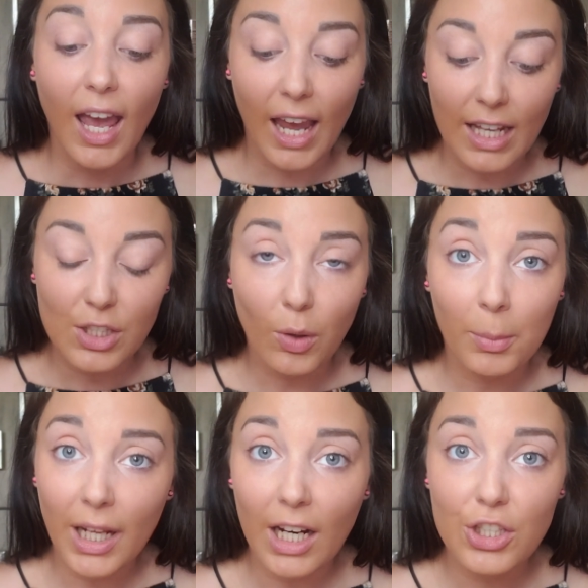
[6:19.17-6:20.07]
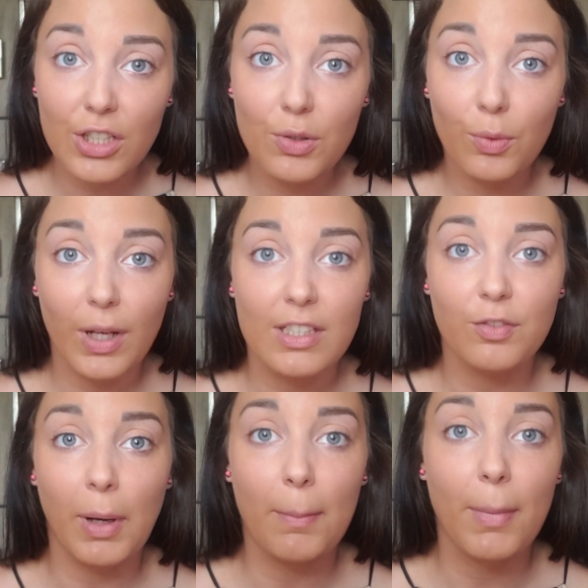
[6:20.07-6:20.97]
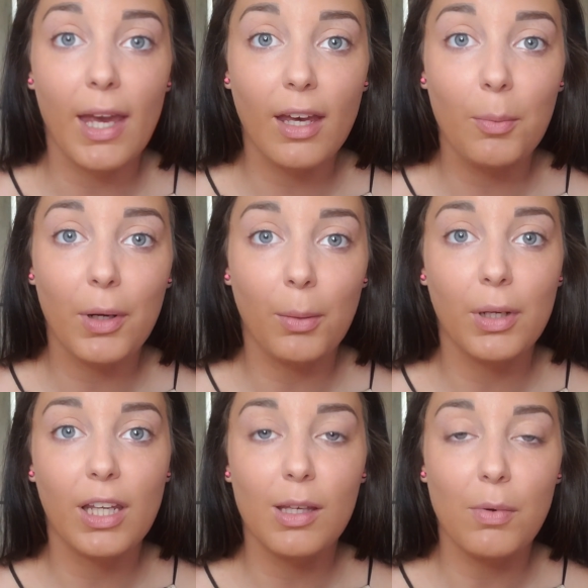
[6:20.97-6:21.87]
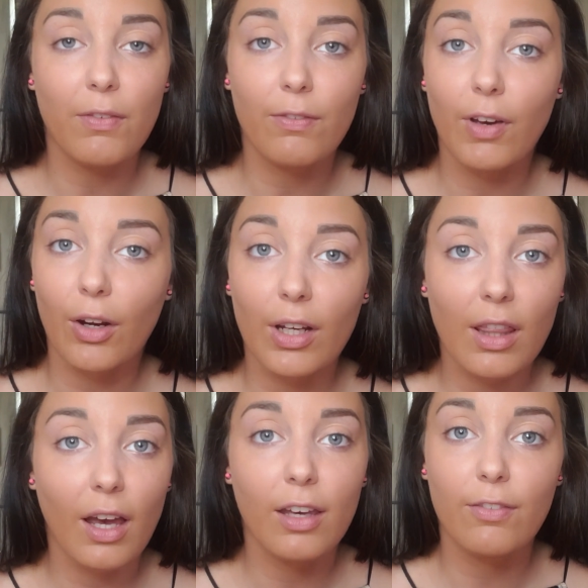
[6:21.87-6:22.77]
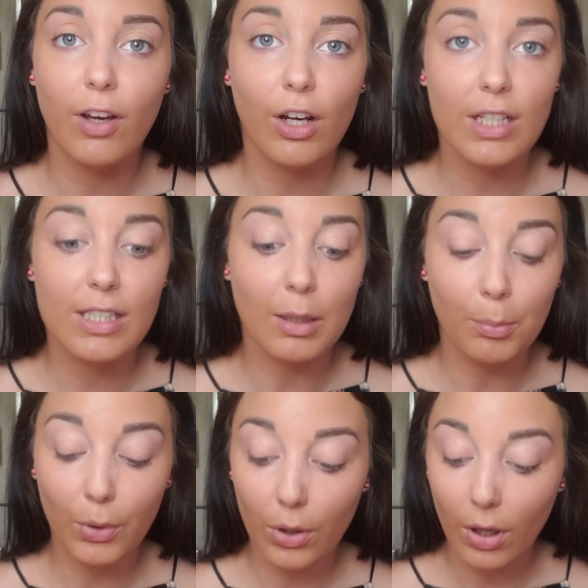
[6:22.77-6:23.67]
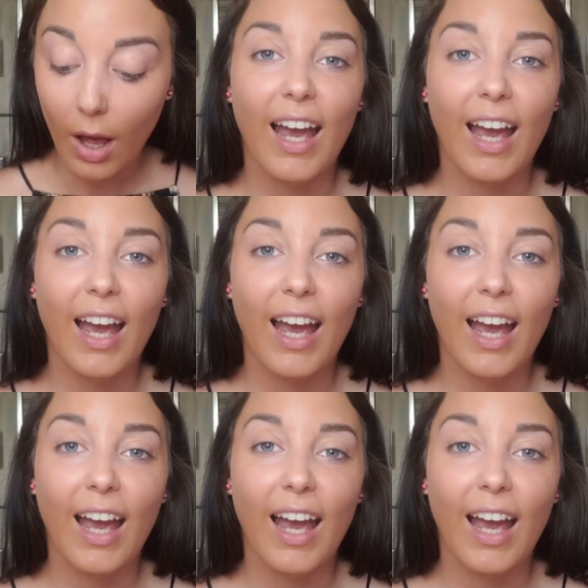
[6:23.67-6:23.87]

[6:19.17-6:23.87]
And so I'm going to actually do the rest of my makeup, but I'm going to keep it very light, very simple.